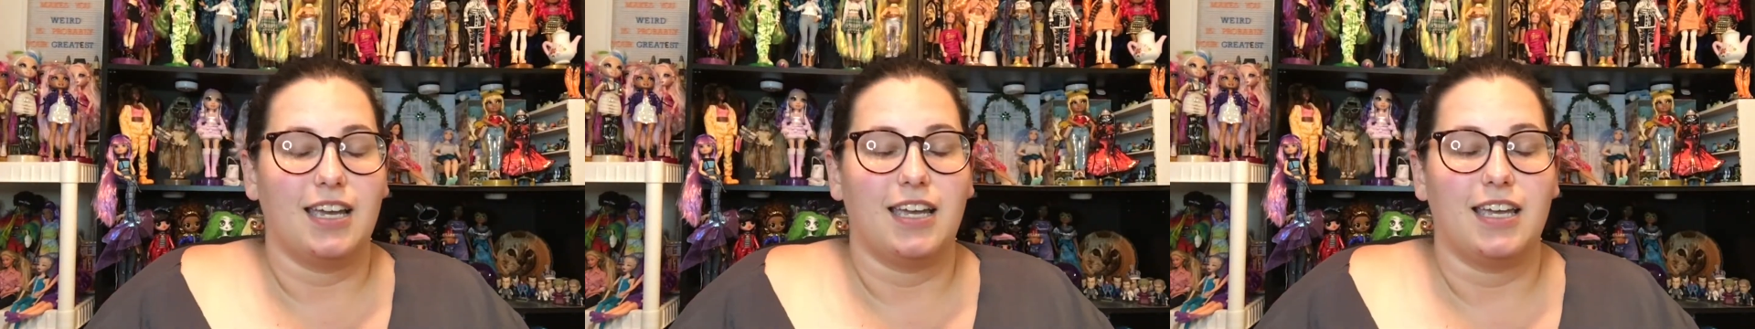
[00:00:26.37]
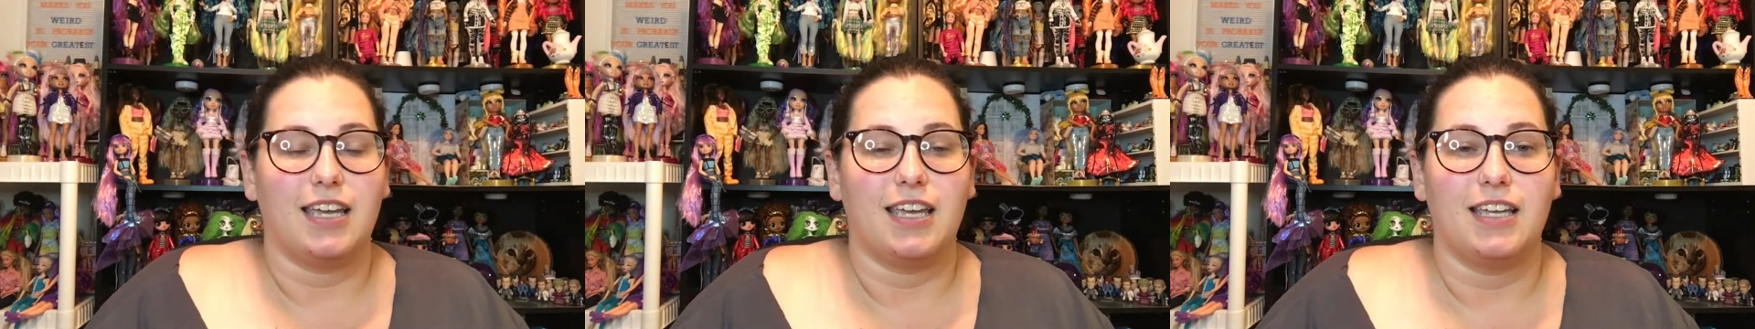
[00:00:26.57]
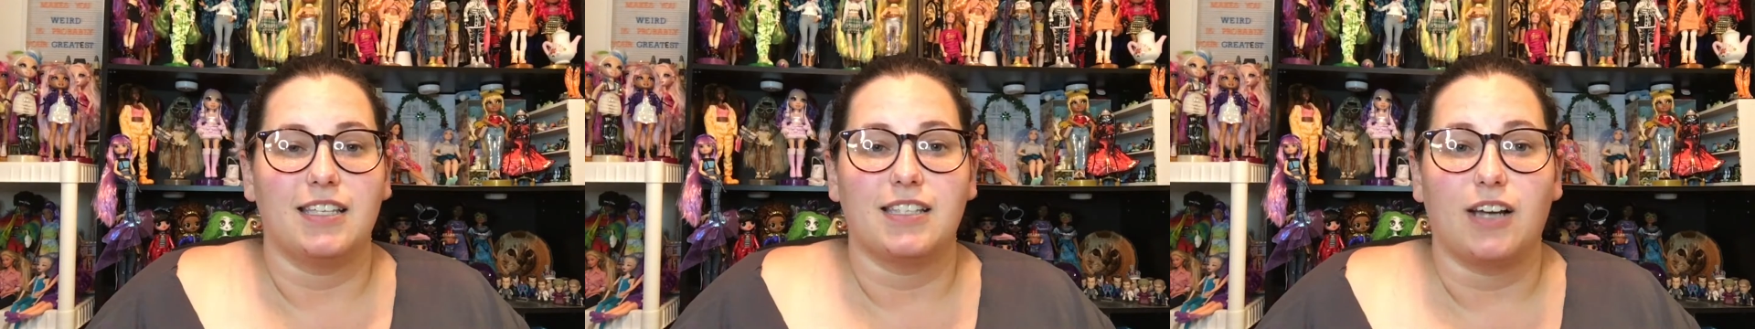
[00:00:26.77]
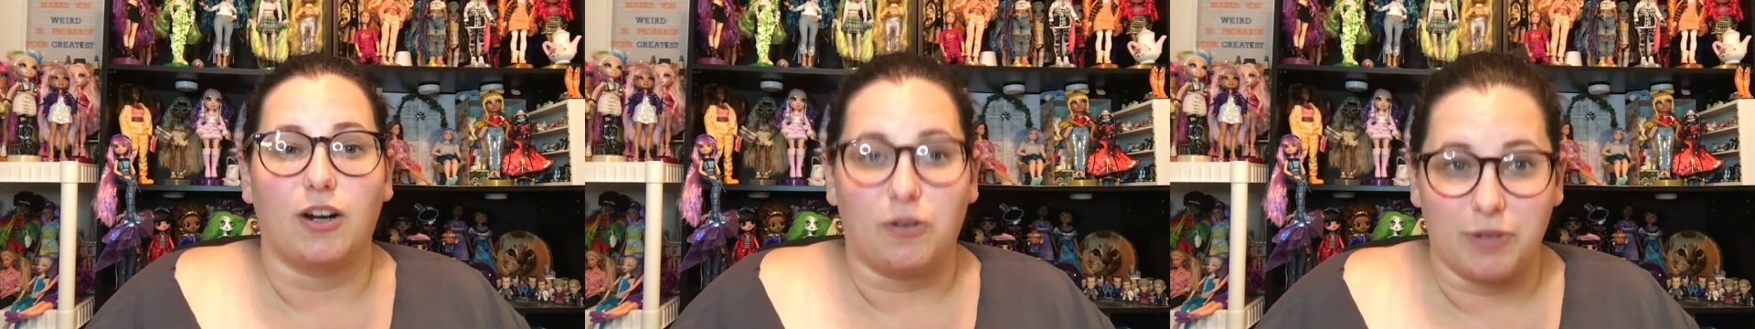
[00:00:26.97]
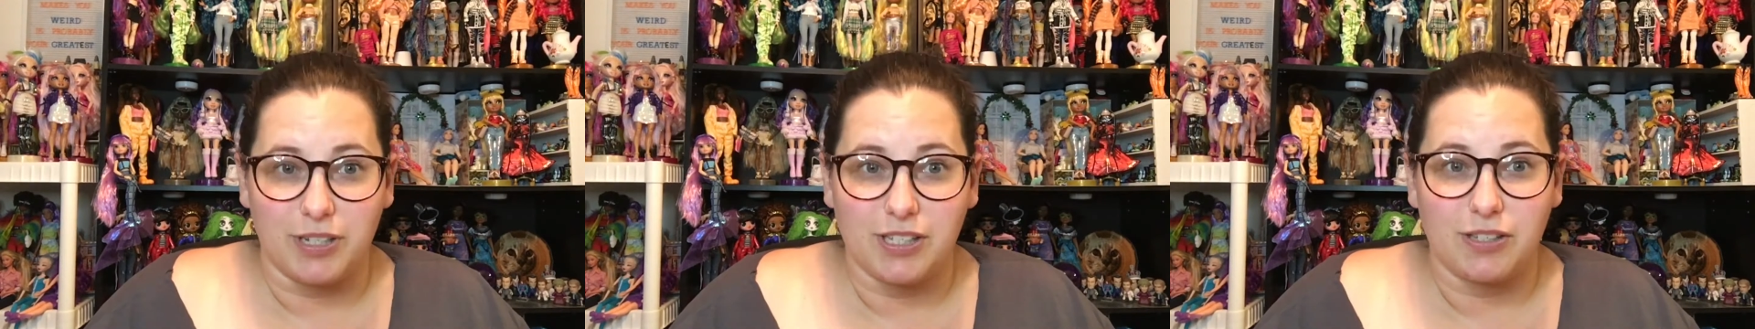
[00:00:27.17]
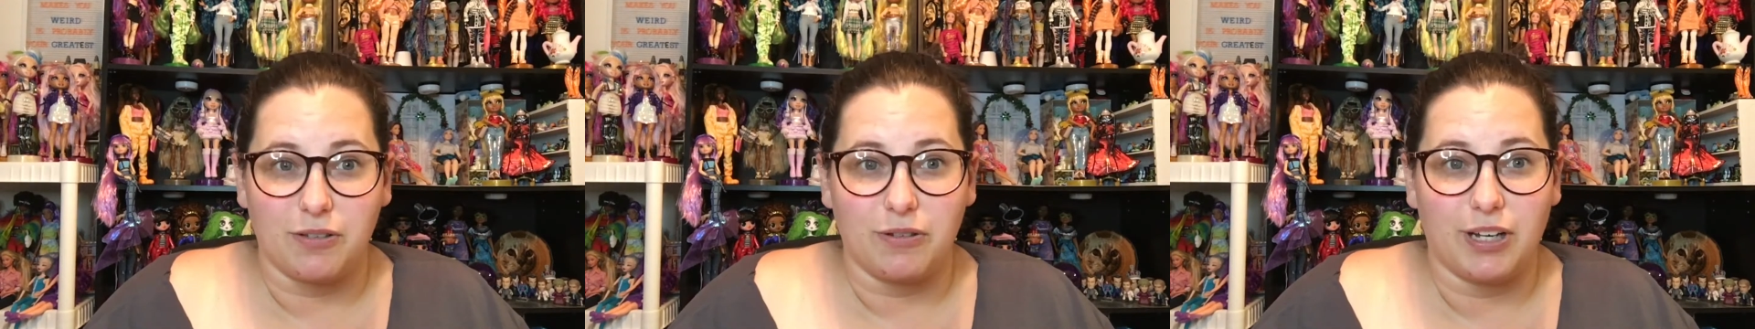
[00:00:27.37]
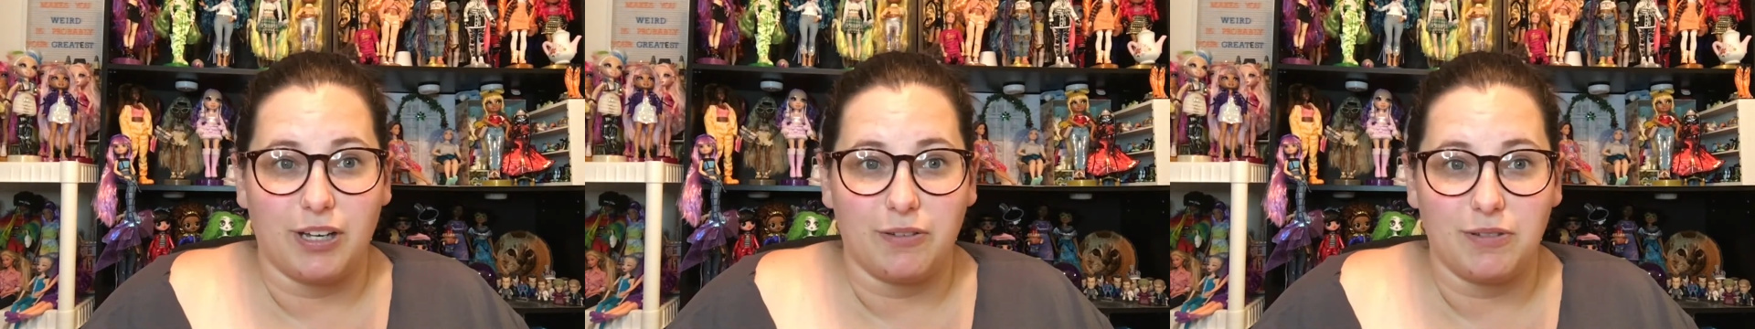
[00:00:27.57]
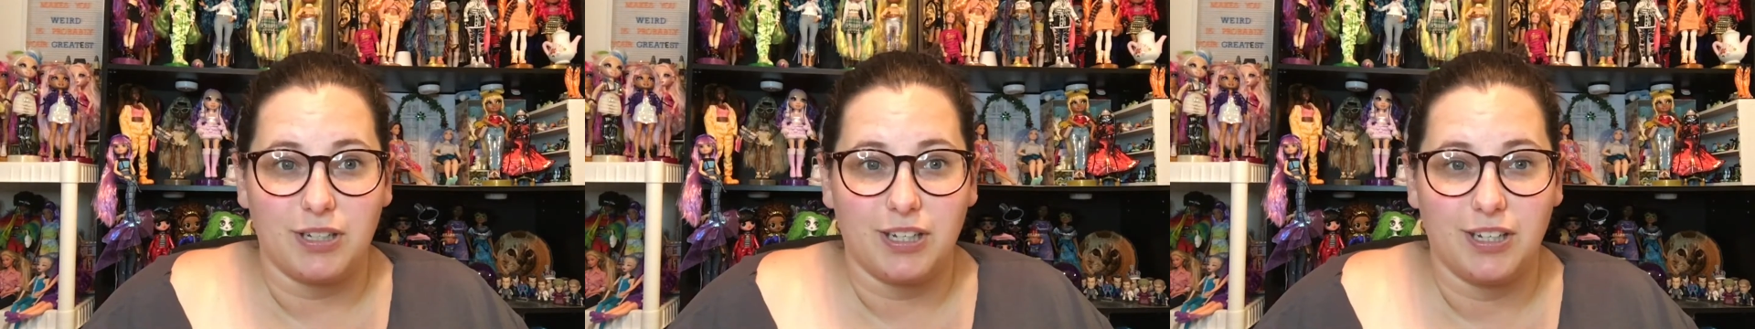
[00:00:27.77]
he is always sold
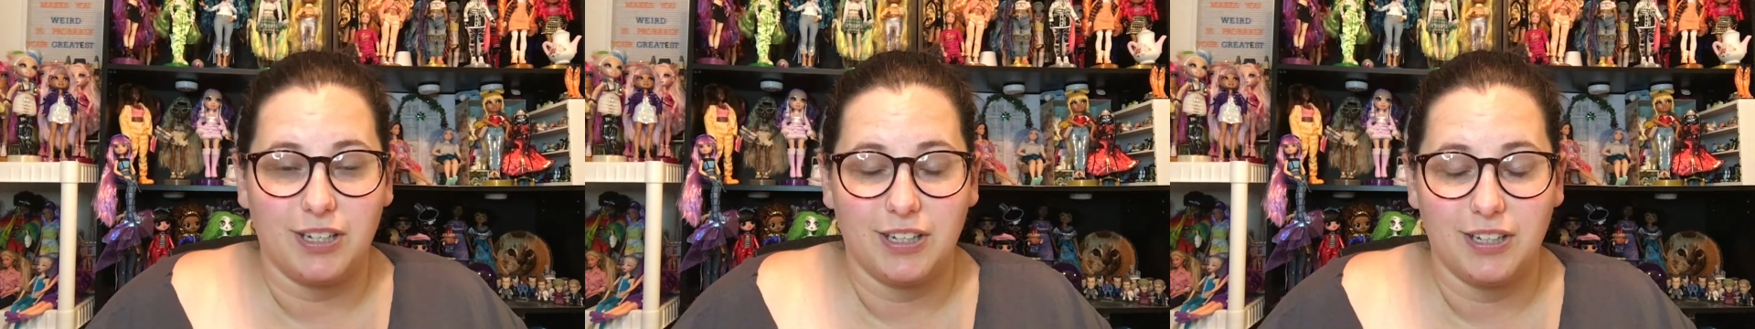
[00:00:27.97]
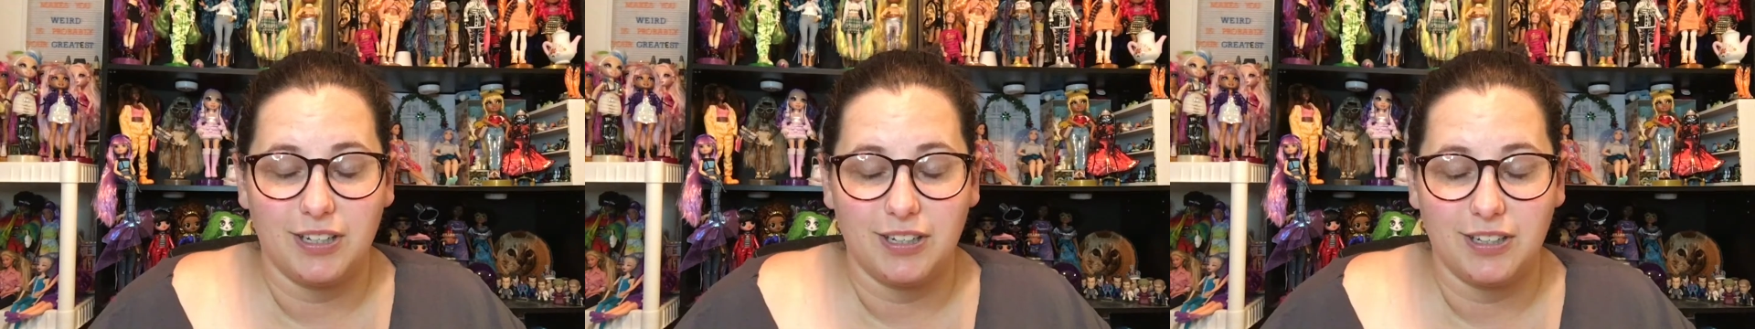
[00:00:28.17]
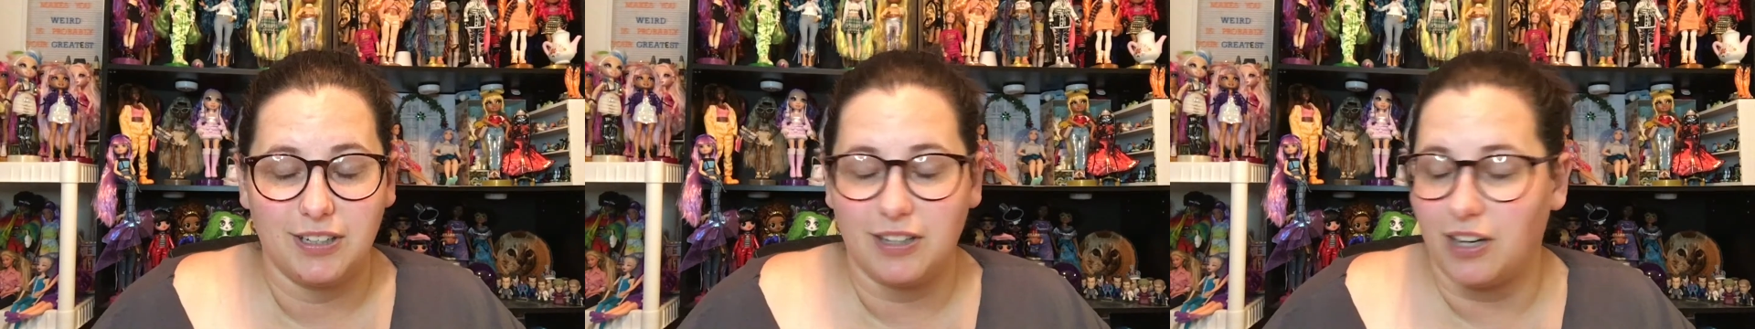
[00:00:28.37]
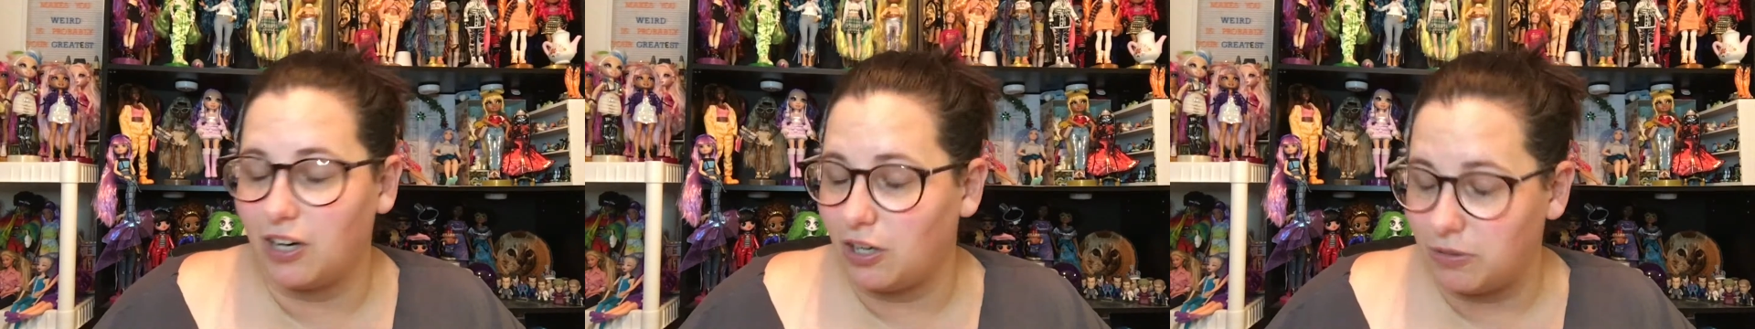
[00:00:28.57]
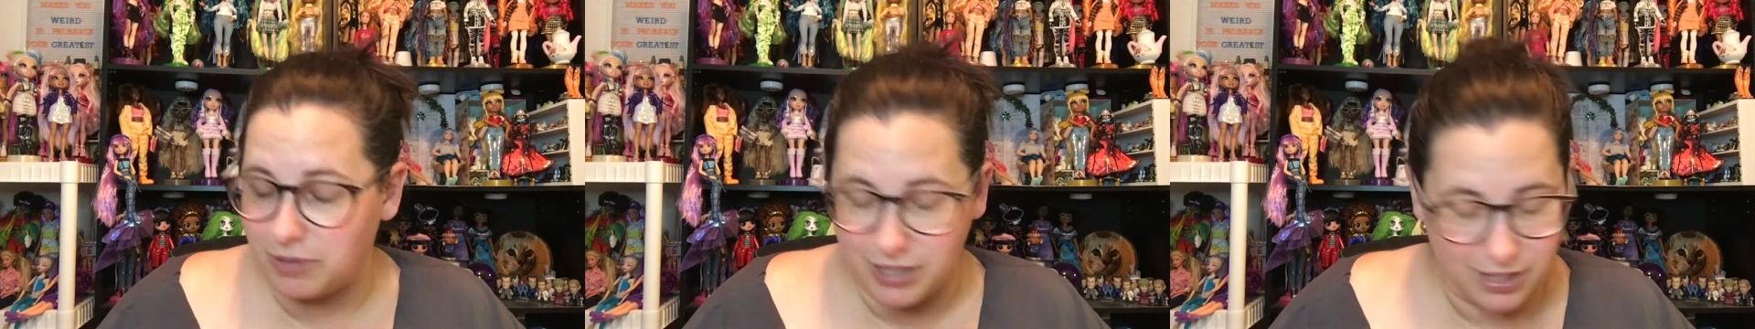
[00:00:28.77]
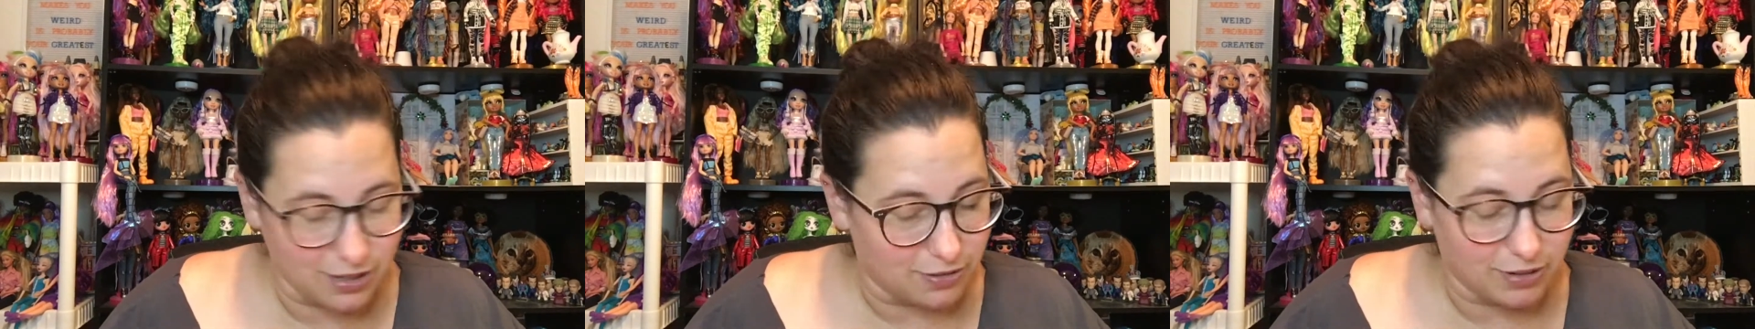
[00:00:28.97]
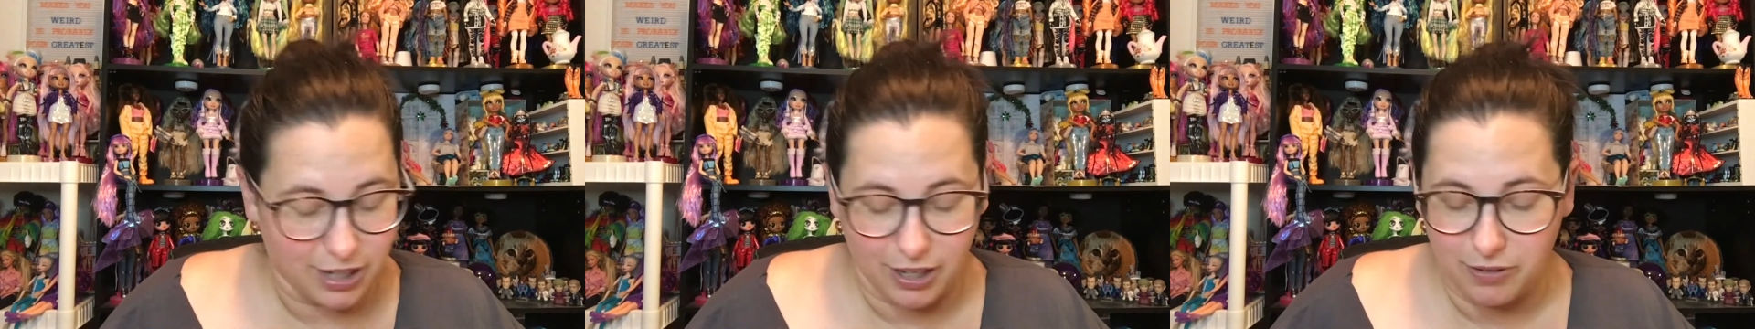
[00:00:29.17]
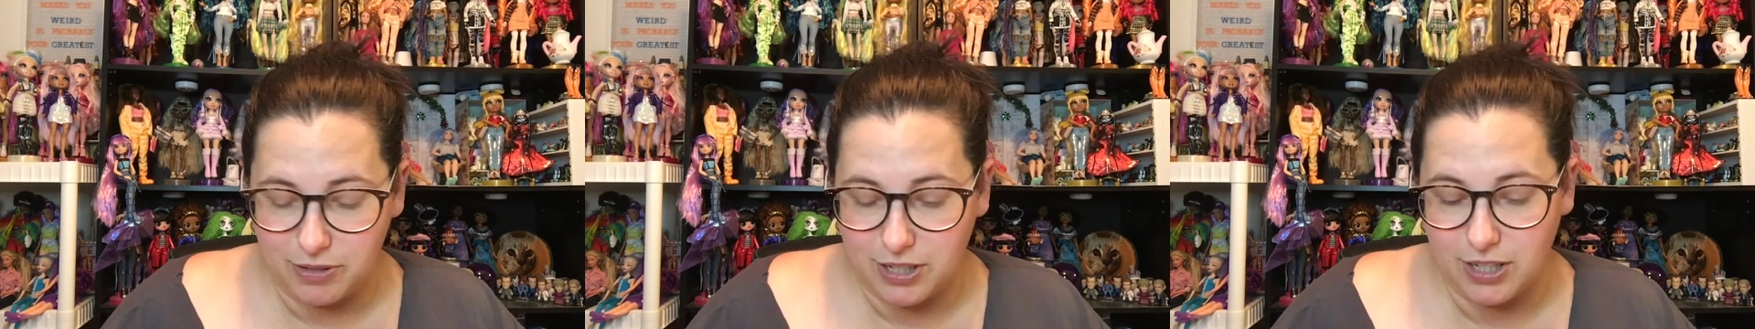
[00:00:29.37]
out always sold
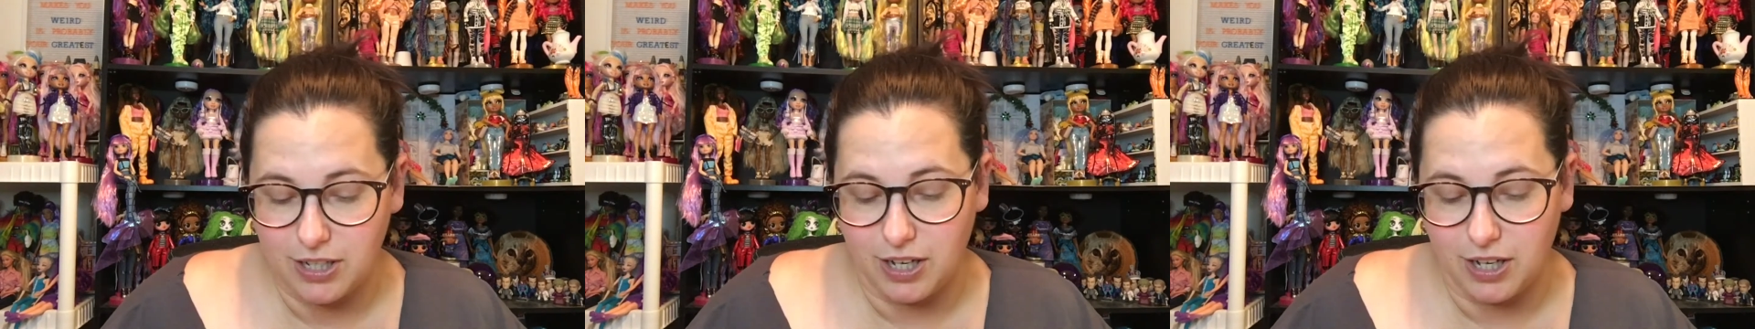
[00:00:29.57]
out.